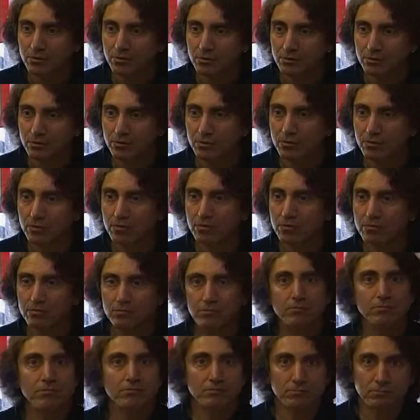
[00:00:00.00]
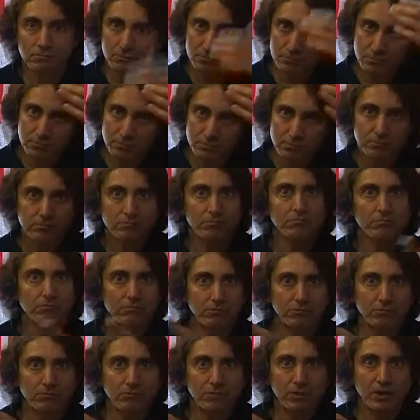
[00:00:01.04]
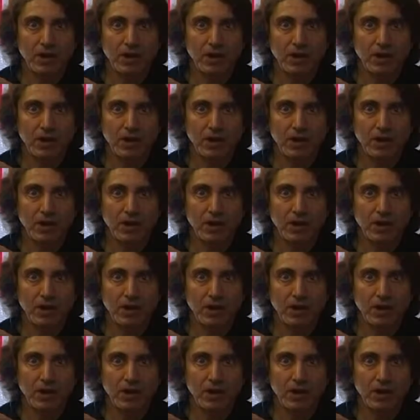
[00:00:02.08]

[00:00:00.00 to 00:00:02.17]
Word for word: And Christie got elected here.